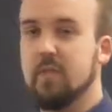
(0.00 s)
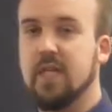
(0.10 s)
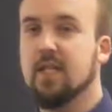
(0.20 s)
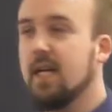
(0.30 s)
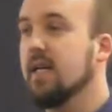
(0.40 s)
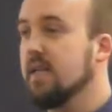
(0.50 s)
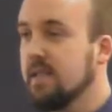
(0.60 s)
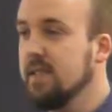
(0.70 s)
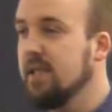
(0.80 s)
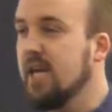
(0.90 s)
Good luck.
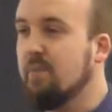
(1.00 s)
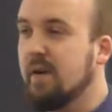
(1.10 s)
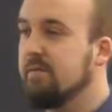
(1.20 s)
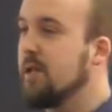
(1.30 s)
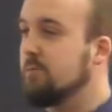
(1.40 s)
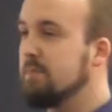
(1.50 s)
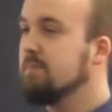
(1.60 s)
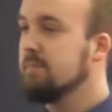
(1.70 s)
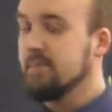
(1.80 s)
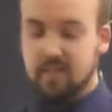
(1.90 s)
You got my vote.
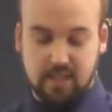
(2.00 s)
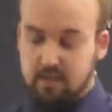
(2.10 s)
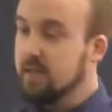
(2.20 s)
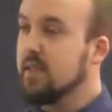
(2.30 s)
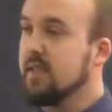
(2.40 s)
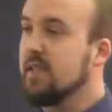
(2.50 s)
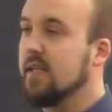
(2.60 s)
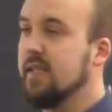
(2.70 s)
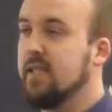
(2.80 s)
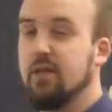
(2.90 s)
That's all
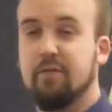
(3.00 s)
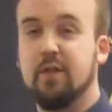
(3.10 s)
you need to do.